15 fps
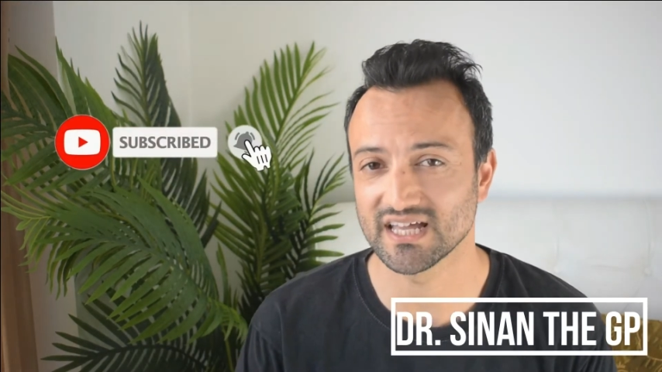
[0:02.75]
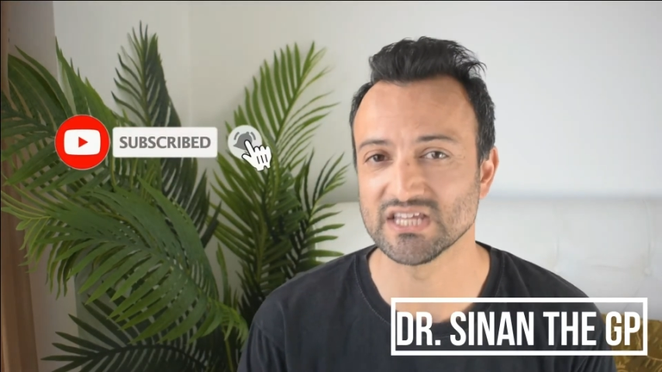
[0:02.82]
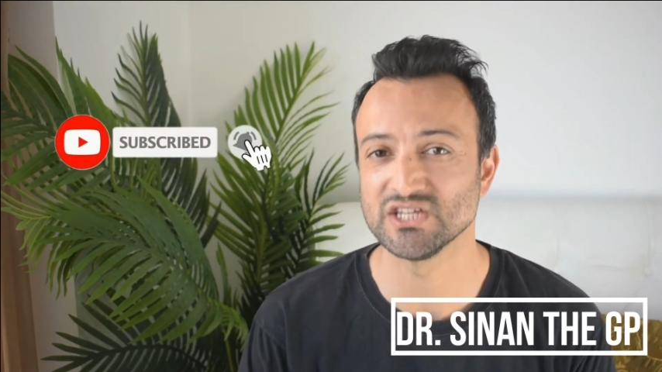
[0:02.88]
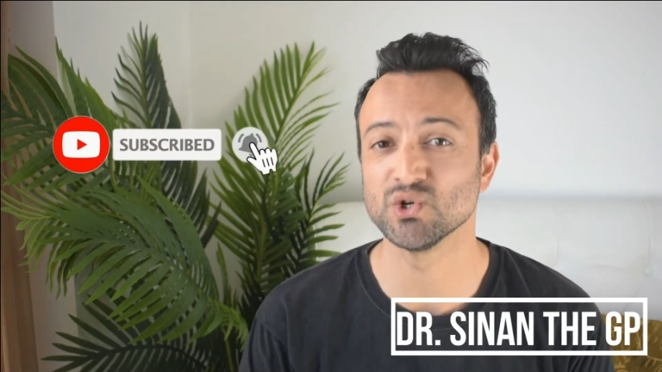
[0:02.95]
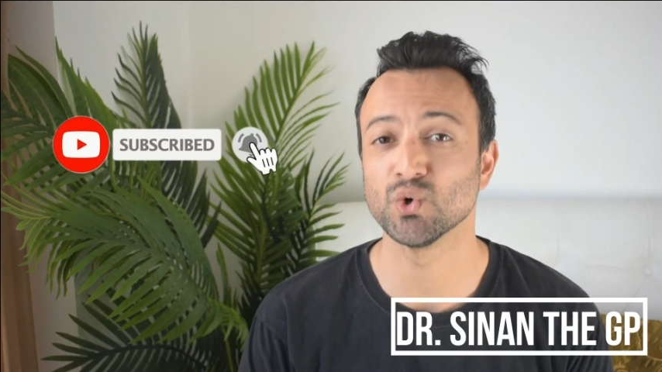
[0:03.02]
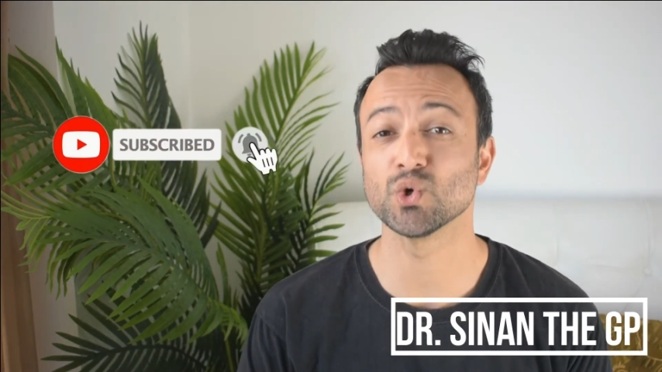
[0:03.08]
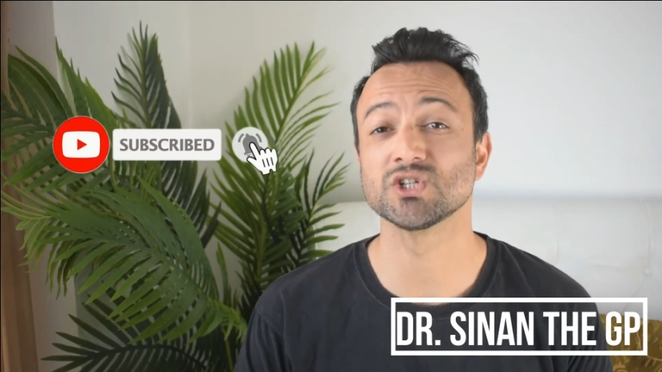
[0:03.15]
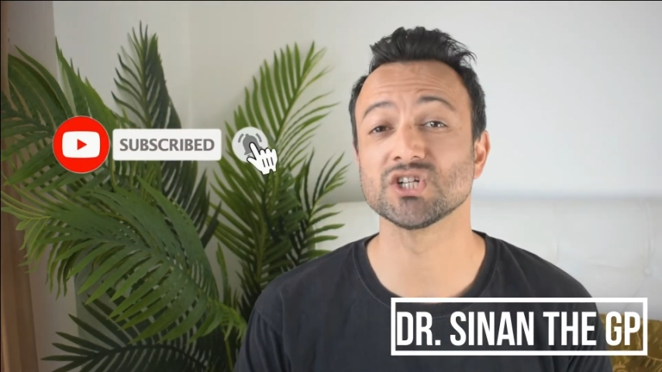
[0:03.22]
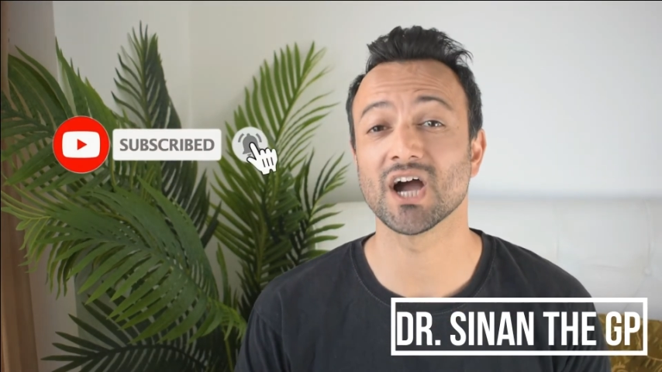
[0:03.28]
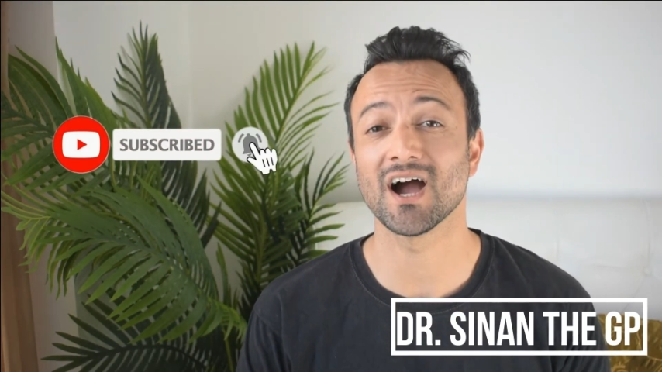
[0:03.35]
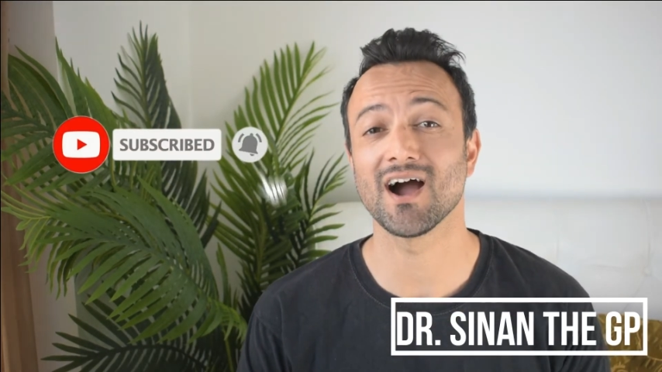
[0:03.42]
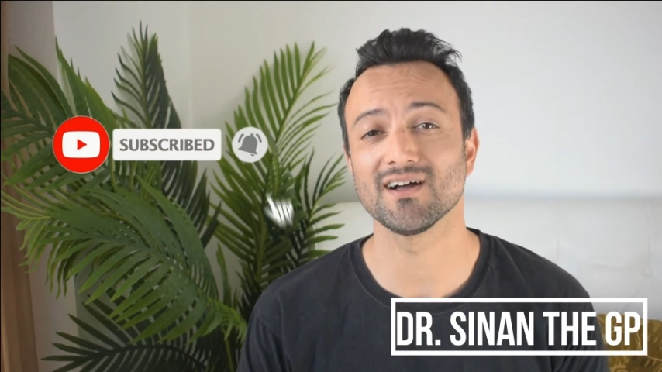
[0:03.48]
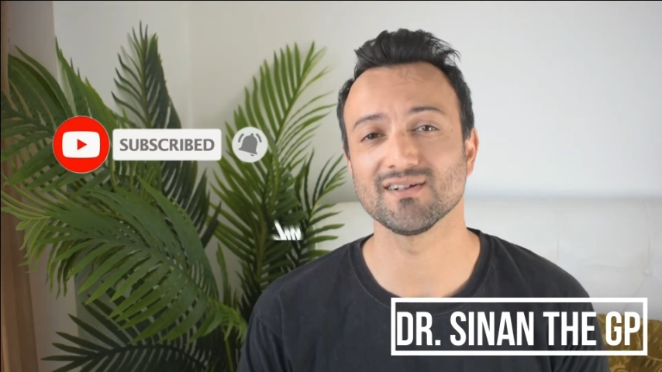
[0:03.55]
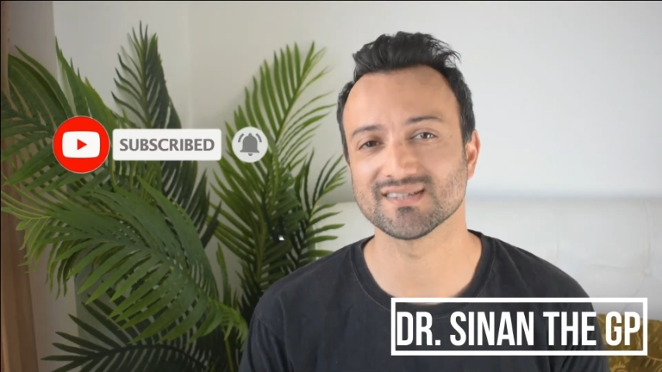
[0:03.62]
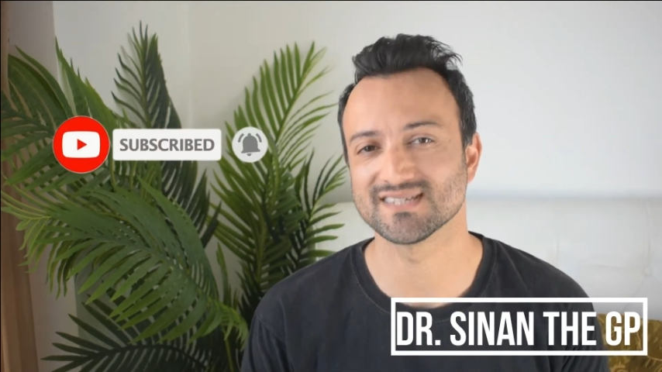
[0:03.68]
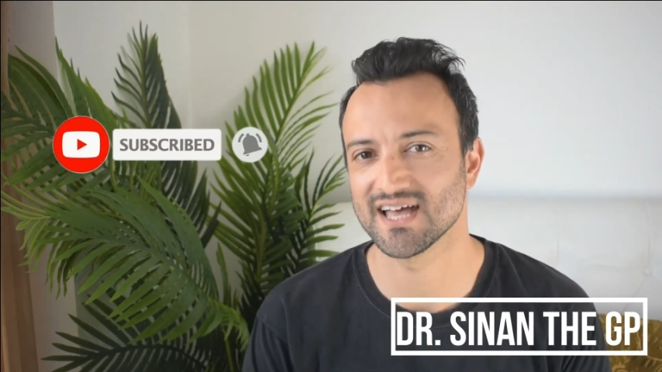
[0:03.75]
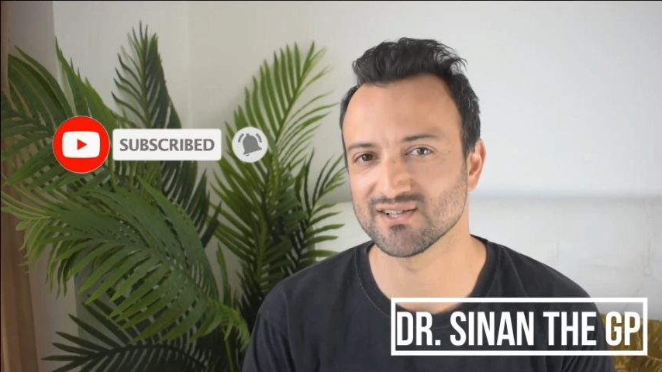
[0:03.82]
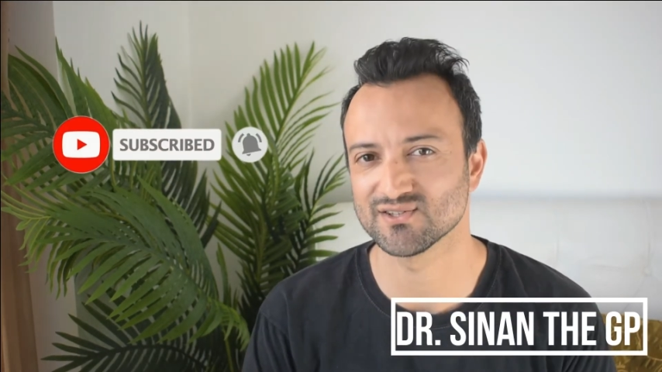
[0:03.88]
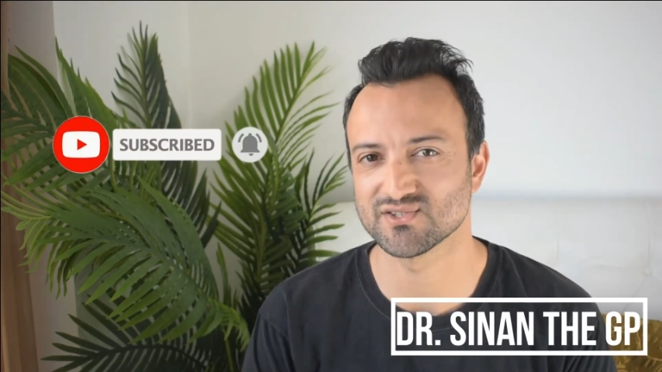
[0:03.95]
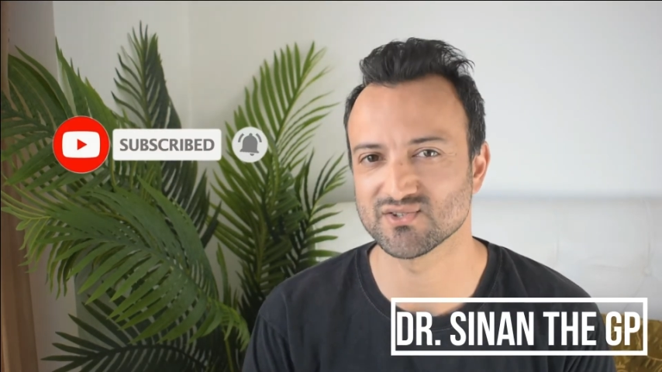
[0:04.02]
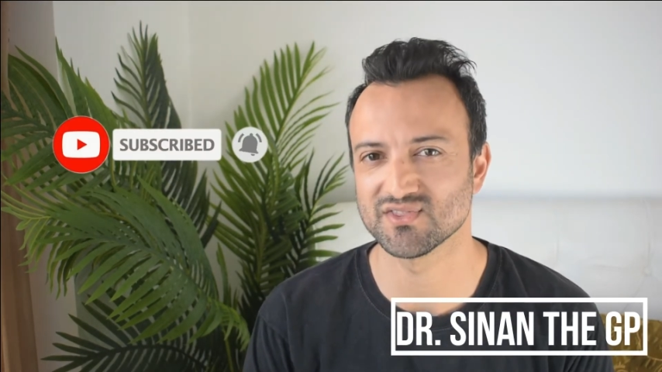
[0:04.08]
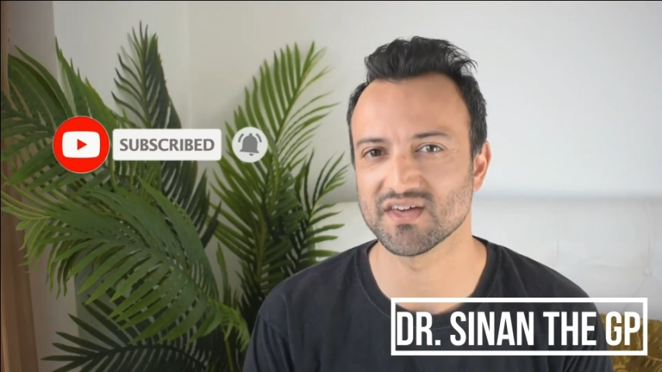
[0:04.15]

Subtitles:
and your child tells you